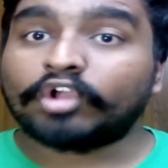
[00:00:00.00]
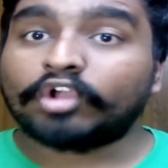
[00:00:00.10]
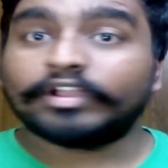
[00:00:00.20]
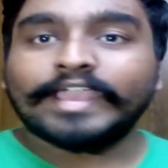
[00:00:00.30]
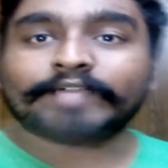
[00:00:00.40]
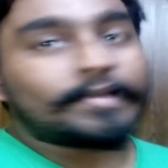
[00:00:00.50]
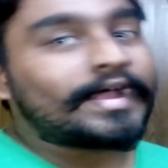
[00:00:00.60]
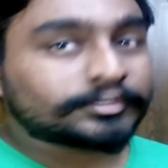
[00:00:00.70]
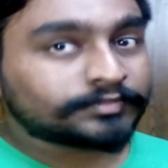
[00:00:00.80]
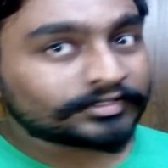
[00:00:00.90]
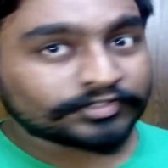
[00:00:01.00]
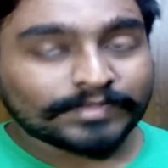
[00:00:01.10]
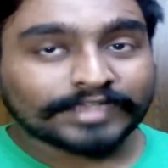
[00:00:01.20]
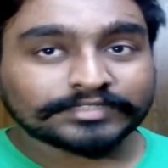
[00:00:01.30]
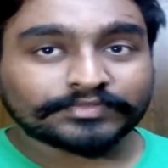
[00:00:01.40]
I already have a bad experience
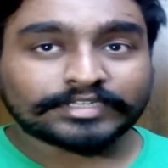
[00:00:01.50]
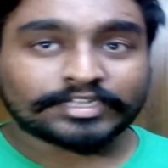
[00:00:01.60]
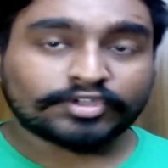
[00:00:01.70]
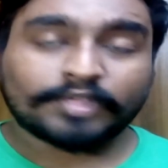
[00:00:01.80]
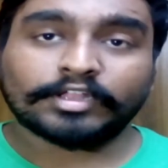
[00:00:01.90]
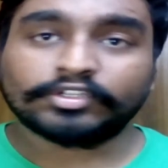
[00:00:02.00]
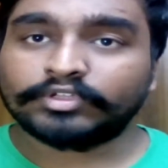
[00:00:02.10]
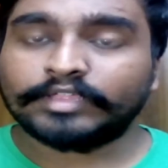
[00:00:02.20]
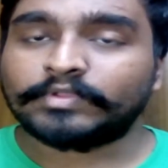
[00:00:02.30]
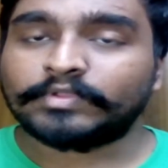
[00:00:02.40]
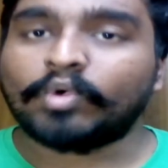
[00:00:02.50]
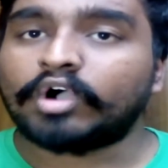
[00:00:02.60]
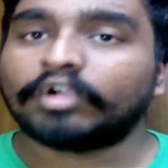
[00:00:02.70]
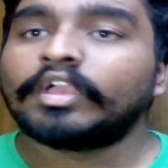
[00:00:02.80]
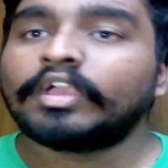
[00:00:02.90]
with Mass Effect Andromeda, don't get me
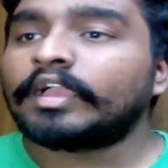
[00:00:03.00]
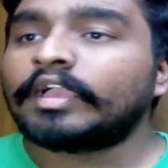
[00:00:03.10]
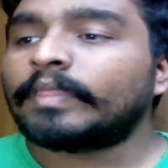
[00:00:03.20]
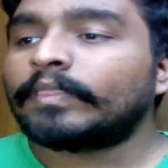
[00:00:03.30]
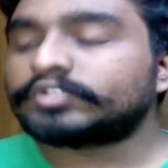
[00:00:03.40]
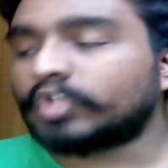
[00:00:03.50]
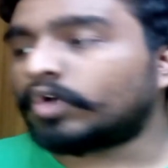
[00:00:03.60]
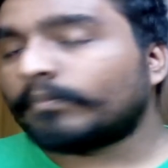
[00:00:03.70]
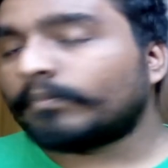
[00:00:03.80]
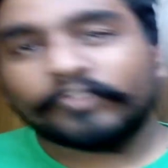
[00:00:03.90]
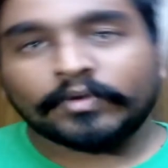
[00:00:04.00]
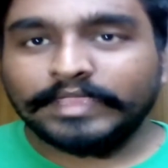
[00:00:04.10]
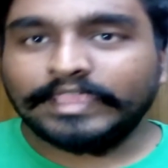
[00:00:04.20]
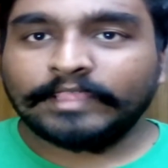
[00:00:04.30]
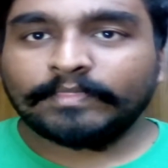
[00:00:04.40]
wrong. So for
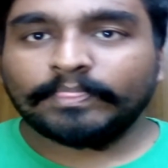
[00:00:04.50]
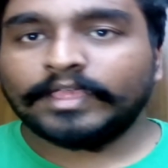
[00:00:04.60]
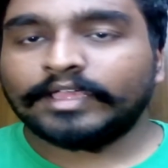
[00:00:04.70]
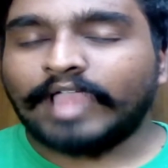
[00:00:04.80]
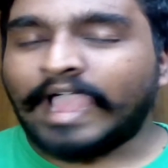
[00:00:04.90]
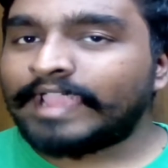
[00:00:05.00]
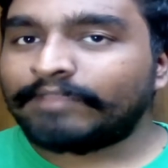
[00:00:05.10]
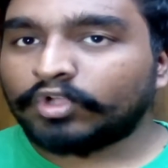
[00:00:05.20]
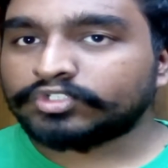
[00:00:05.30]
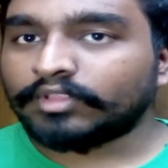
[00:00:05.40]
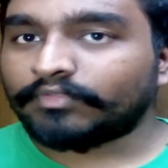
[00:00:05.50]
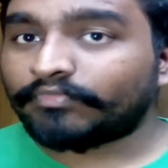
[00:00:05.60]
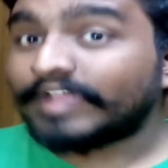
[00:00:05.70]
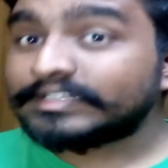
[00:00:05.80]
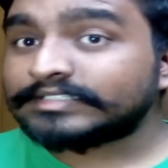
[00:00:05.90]
me, I was on the
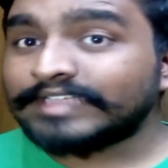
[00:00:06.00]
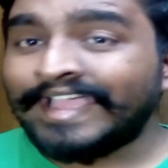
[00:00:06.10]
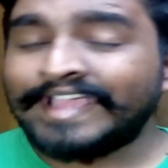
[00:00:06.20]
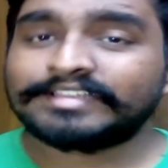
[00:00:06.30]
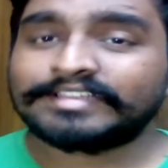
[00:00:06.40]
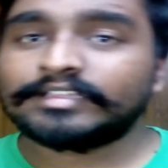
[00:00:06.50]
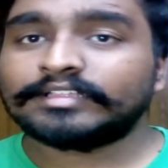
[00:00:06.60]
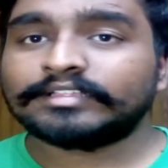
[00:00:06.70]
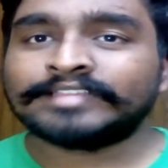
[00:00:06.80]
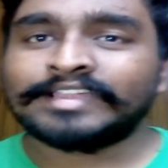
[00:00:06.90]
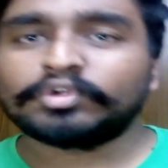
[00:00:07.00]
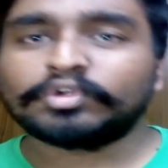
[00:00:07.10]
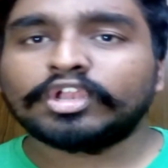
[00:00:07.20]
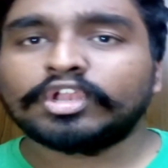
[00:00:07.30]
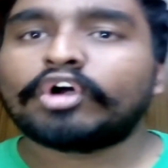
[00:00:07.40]
fence, and there
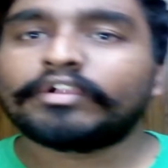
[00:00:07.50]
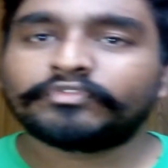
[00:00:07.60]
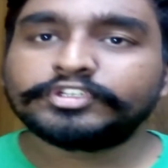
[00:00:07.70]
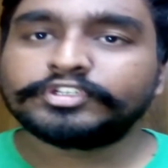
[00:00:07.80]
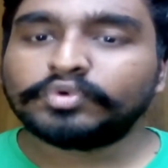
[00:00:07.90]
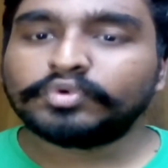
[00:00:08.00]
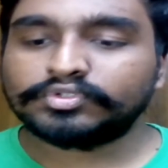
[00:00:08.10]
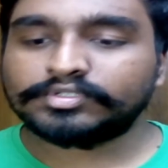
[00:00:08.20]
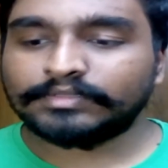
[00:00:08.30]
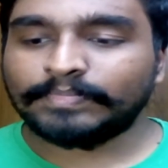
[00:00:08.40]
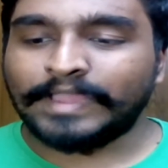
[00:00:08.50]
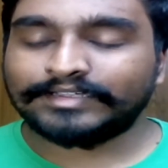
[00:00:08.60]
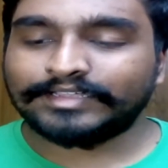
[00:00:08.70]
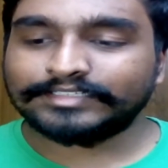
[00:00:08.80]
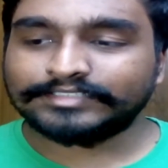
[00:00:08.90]
was a lot of issues
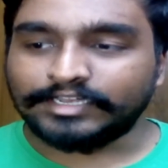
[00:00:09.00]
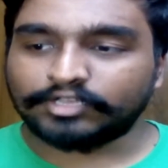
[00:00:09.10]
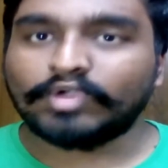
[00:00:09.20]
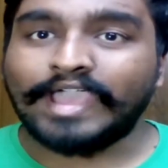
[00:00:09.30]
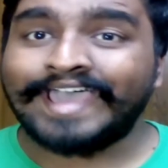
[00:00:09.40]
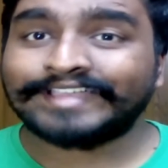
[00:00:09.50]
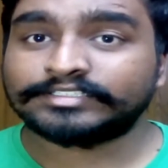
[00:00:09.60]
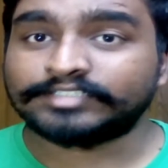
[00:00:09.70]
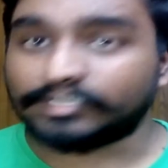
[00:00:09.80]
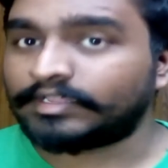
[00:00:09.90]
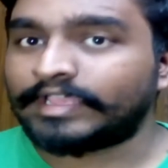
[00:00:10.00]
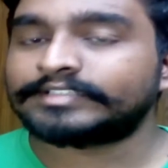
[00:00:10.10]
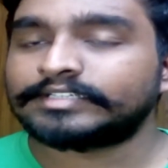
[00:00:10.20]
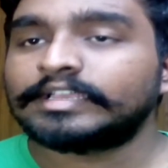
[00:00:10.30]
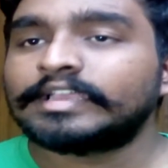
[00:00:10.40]
that Destiny 2 has still
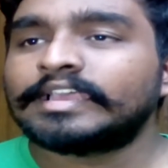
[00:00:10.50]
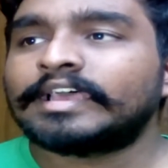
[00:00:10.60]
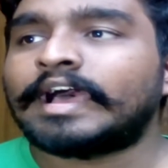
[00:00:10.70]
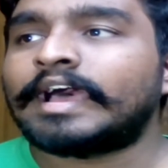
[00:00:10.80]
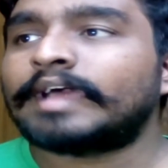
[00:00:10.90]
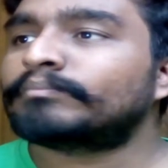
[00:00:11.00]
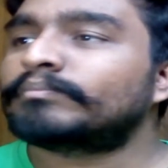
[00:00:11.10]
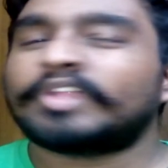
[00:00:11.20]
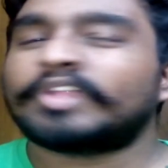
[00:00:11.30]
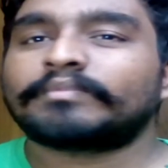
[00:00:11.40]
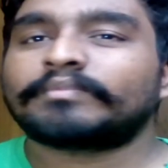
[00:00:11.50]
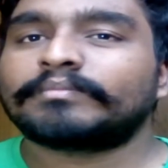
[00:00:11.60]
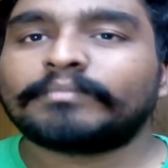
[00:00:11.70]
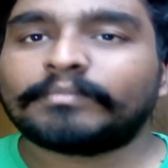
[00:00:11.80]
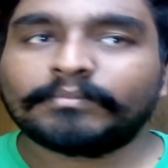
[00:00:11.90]
yet.
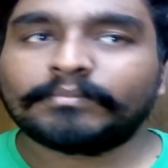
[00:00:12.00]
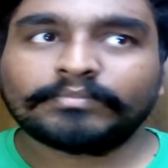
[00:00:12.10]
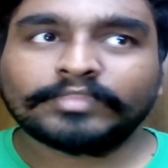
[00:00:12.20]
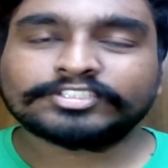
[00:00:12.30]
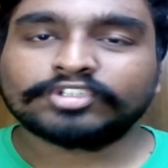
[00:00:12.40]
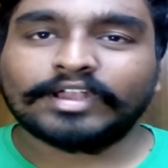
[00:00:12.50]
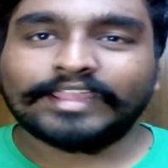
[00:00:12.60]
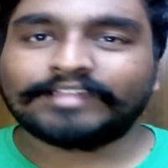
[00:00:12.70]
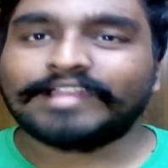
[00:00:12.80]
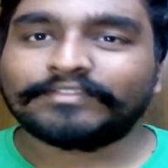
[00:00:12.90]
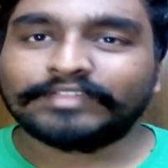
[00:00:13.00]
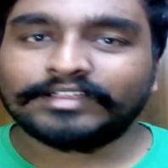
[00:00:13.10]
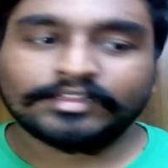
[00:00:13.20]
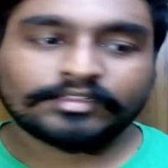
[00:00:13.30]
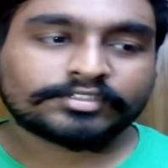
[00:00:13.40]
It's not like
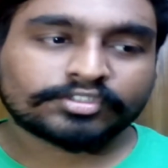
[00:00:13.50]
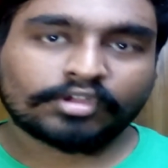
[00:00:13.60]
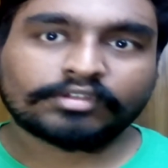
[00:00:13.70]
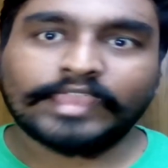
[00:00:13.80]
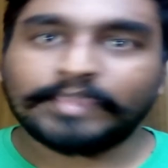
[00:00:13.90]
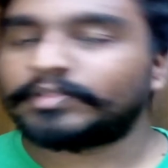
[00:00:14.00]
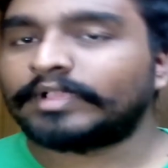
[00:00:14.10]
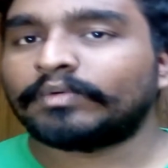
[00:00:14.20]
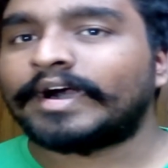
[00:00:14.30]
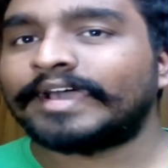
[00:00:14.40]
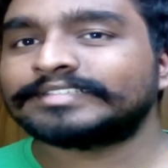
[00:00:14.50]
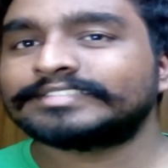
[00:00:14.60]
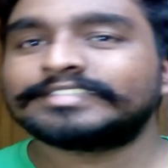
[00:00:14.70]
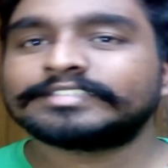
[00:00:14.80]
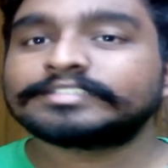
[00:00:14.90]
graphical, it's not gameplay wise,
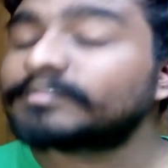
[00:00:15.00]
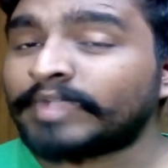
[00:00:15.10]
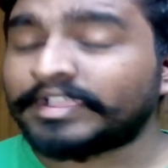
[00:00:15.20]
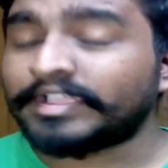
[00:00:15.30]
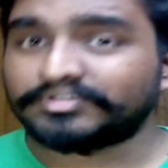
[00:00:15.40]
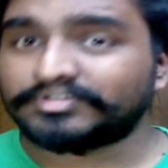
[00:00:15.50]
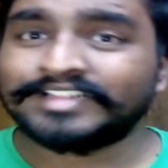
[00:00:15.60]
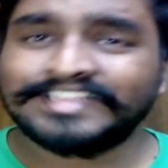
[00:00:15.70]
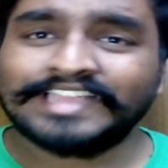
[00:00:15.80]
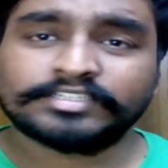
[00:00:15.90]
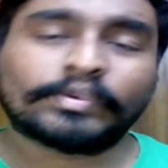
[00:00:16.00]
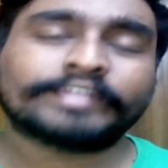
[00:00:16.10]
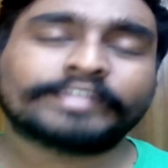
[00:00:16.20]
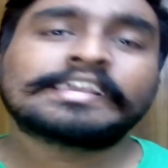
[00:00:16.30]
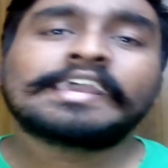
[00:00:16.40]
it's just microtransaction
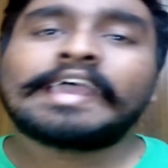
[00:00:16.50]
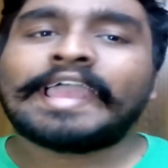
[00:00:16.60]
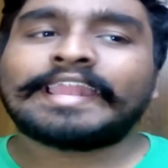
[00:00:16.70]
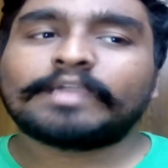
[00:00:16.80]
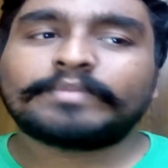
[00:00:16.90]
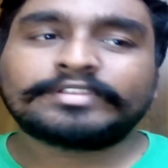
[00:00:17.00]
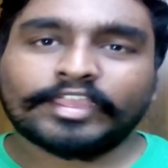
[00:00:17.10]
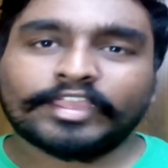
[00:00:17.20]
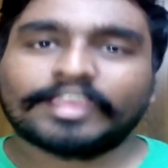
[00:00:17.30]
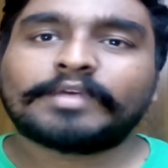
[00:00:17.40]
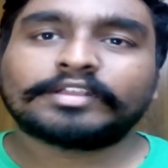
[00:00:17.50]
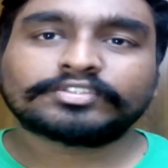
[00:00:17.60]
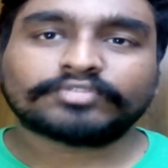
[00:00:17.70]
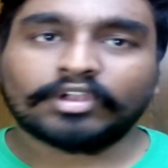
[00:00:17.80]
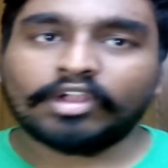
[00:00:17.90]
wise. And I've been talking about
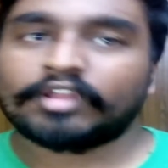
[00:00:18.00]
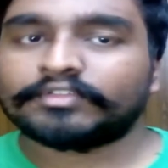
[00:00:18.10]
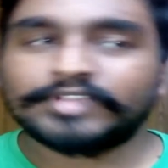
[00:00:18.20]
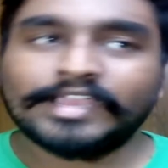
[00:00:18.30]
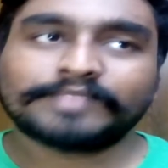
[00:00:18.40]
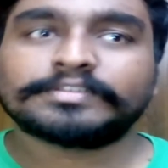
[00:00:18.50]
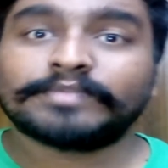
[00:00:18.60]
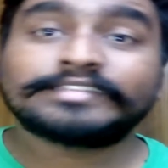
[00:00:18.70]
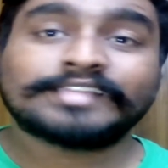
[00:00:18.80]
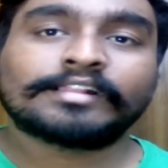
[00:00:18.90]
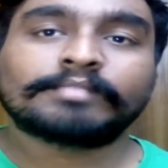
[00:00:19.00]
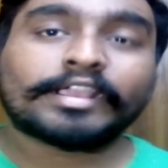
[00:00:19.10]
this for a lot of times in my channel.